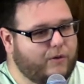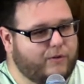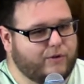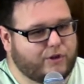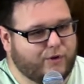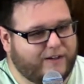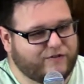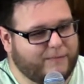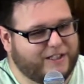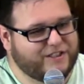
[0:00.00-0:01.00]
through the
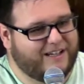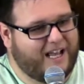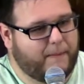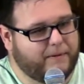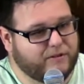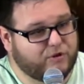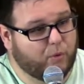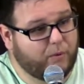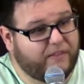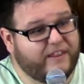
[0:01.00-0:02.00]
transformation that happens
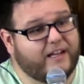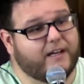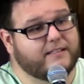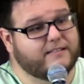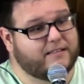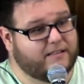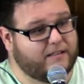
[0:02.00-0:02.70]
within us.